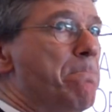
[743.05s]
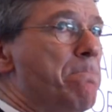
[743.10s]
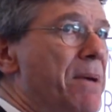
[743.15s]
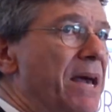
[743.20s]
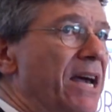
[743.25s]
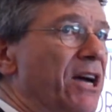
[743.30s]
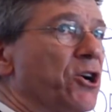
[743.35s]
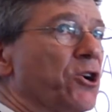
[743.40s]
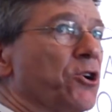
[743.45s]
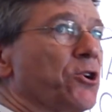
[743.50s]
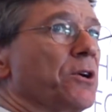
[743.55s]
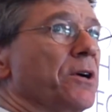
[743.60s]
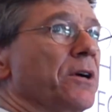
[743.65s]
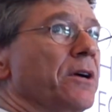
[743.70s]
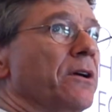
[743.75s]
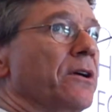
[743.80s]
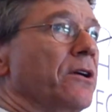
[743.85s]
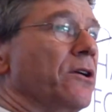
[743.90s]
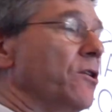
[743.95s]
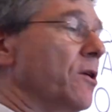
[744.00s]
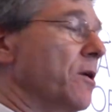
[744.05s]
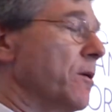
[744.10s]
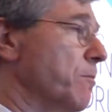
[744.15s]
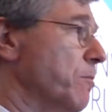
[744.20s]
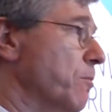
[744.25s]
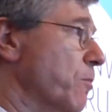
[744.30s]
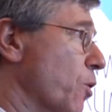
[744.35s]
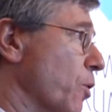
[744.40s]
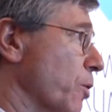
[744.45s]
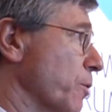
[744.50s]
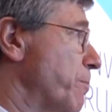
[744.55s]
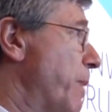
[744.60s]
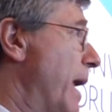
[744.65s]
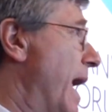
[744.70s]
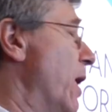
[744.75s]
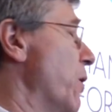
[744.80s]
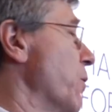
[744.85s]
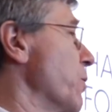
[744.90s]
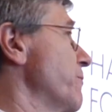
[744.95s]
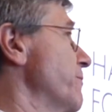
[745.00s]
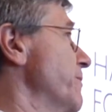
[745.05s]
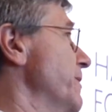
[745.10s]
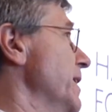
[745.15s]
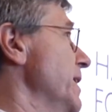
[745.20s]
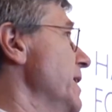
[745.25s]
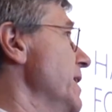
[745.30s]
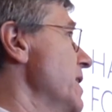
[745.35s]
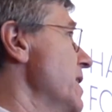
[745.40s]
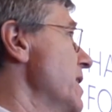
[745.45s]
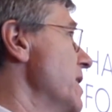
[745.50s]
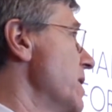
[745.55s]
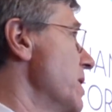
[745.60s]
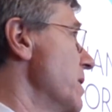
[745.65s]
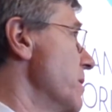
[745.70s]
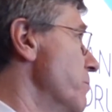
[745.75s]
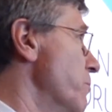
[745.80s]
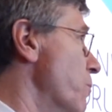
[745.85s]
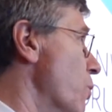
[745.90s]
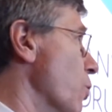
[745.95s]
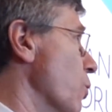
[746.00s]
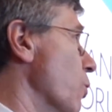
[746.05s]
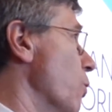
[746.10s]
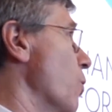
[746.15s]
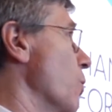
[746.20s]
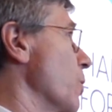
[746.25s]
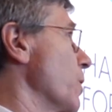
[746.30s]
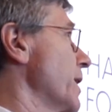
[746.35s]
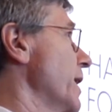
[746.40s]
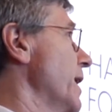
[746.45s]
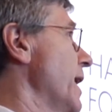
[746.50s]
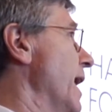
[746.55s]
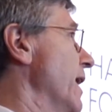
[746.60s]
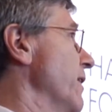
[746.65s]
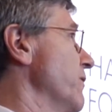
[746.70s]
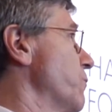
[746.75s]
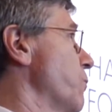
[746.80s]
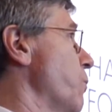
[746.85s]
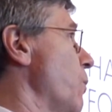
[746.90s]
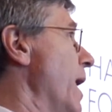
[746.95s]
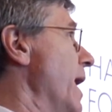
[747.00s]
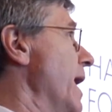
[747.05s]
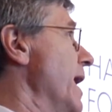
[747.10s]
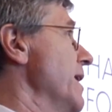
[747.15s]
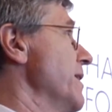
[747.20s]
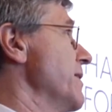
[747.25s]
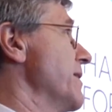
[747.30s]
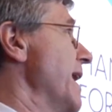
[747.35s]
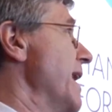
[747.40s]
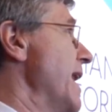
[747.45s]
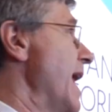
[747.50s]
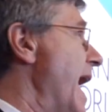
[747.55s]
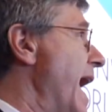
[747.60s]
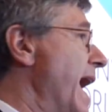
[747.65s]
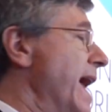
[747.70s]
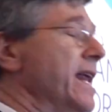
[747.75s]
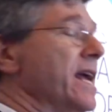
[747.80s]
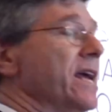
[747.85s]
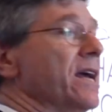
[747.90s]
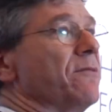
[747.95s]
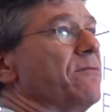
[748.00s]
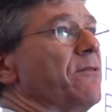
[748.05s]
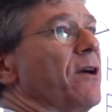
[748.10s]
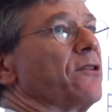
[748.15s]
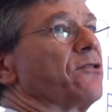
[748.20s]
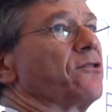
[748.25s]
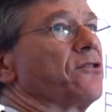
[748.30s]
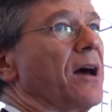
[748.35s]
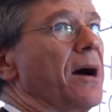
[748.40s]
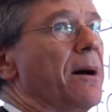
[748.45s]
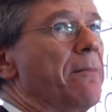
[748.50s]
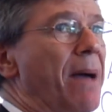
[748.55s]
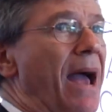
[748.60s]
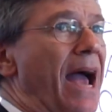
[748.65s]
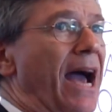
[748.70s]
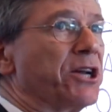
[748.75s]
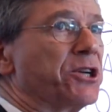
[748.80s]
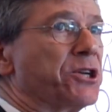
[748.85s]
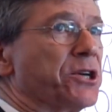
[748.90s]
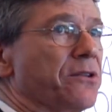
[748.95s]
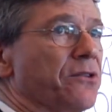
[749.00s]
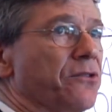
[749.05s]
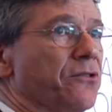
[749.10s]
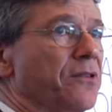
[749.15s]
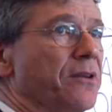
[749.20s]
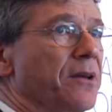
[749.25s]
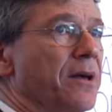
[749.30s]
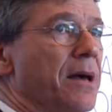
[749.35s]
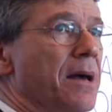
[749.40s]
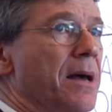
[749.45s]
bigger, more powerfully, more organized way than any of us imagines,